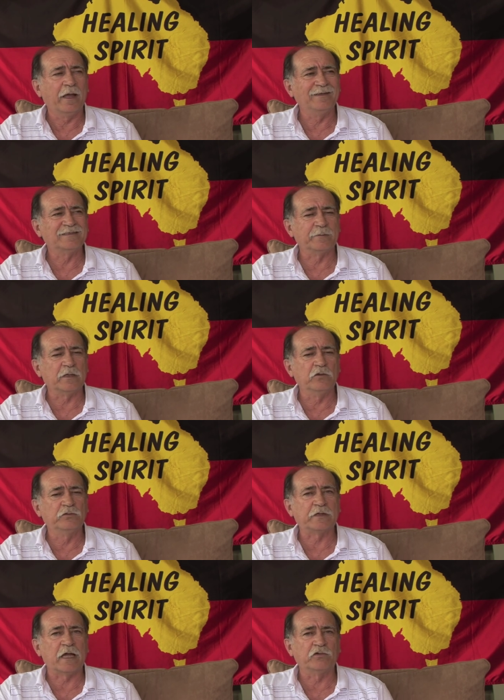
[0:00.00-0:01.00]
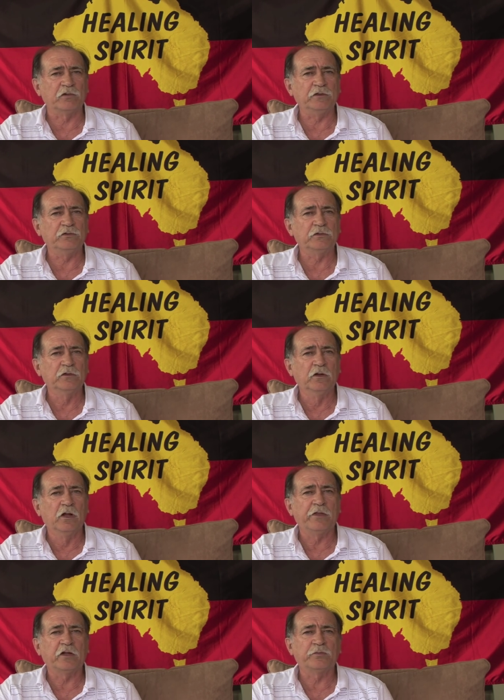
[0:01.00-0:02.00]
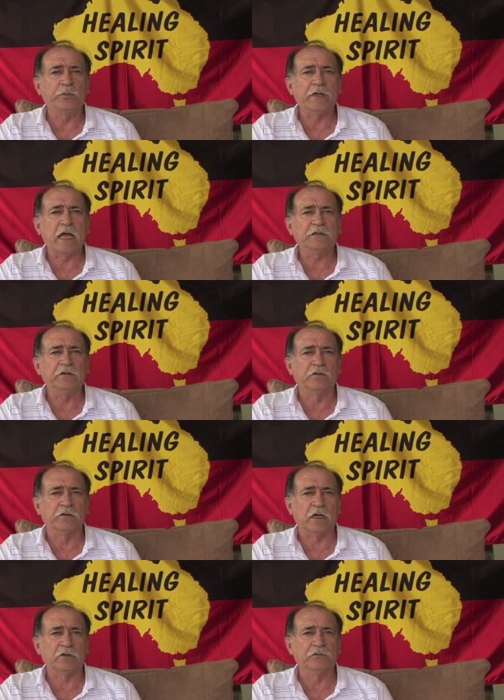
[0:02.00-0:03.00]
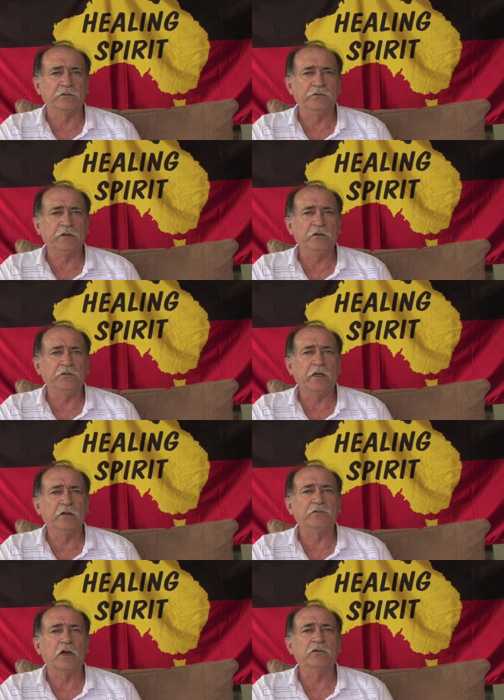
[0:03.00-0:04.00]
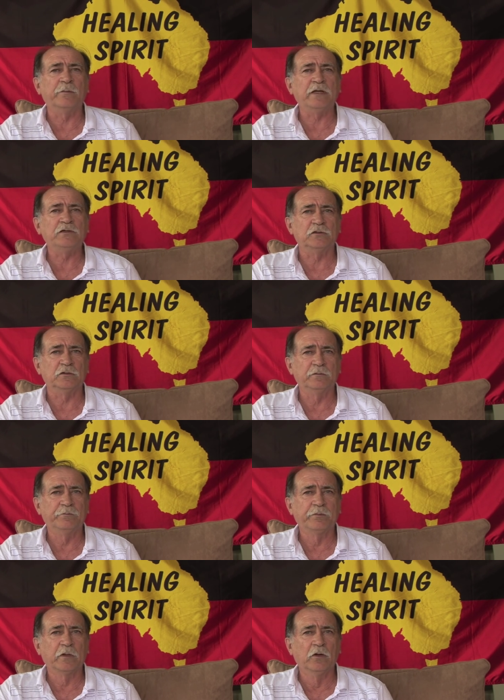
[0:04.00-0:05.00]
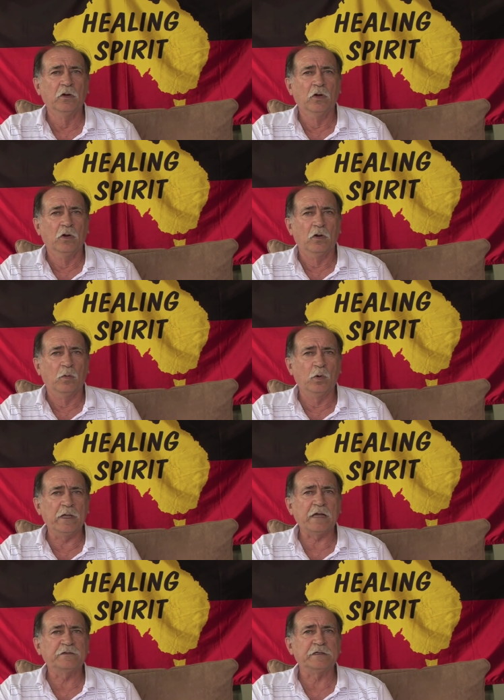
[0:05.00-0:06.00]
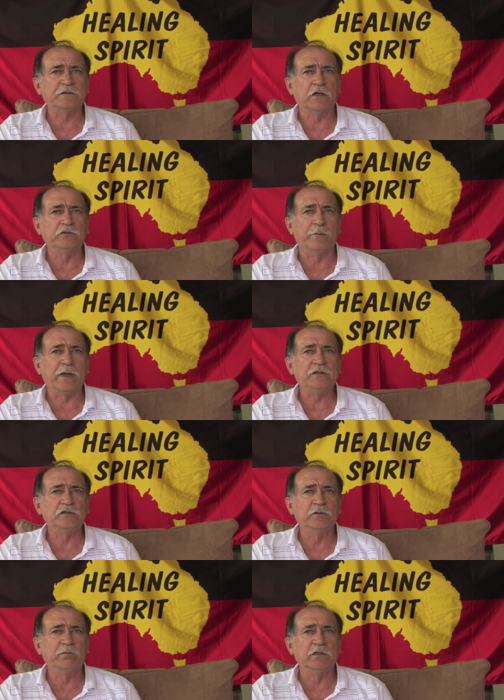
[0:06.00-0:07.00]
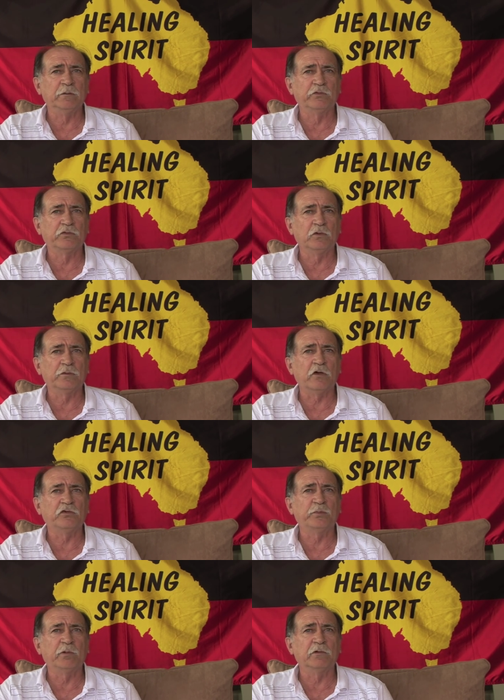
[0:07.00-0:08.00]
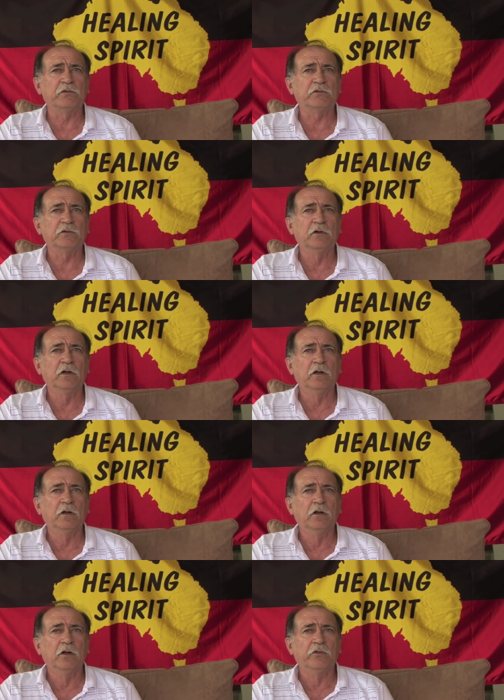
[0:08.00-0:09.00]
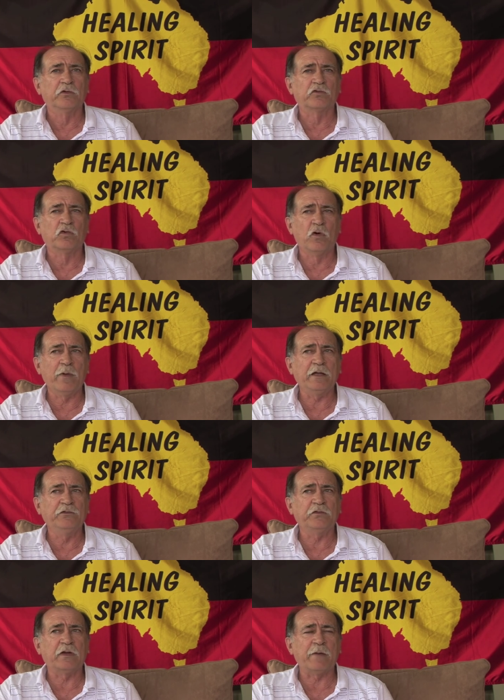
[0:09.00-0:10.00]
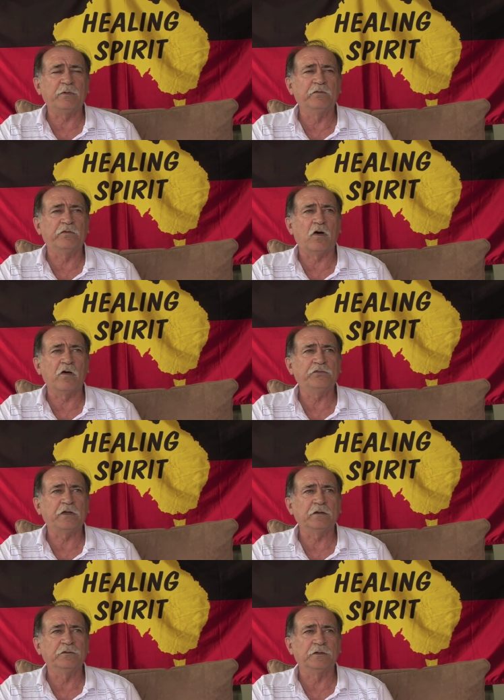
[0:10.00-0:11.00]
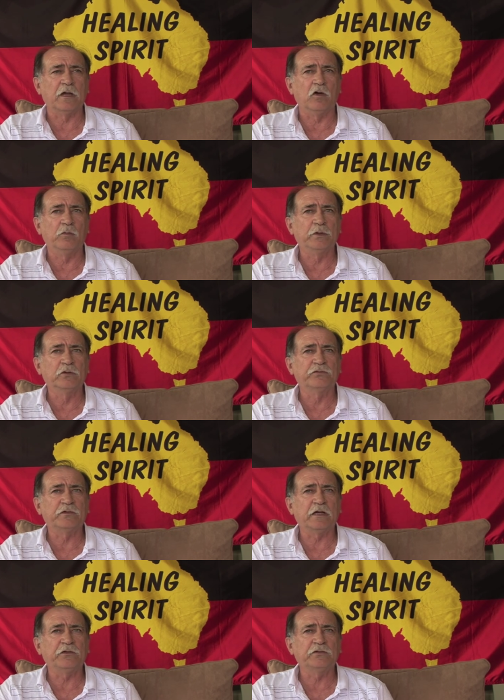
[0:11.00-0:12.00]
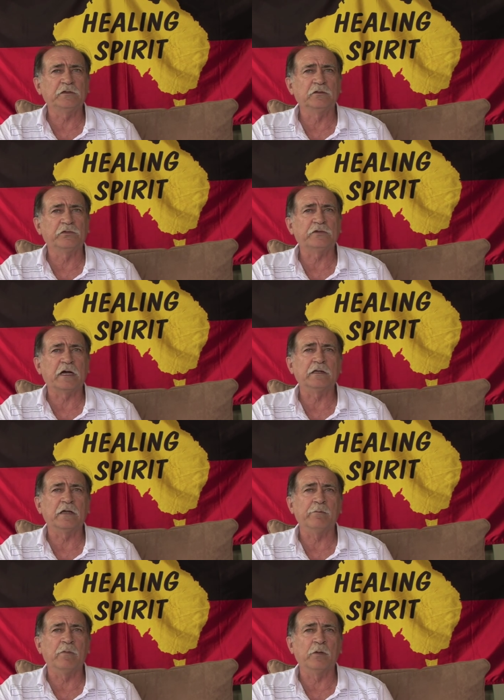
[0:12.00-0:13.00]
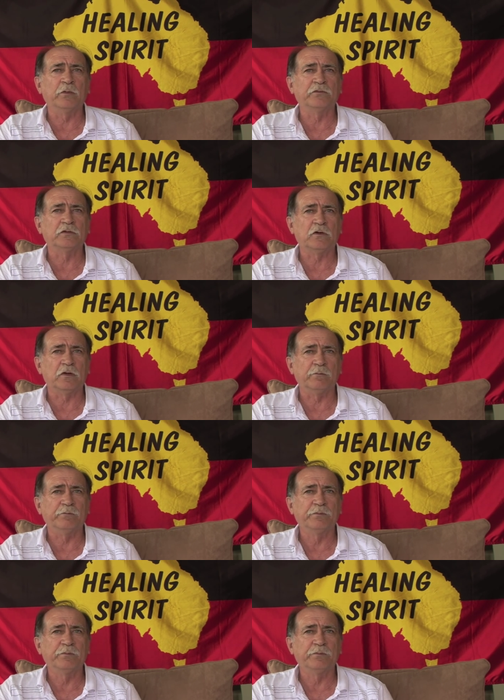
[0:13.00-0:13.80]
in some of those countries that's been active for thousands of years in its own dimension. We access those dimensions and bring them through. those spirits. The trauma is if it happened five seconds ago because they are still stuck in that moment of time.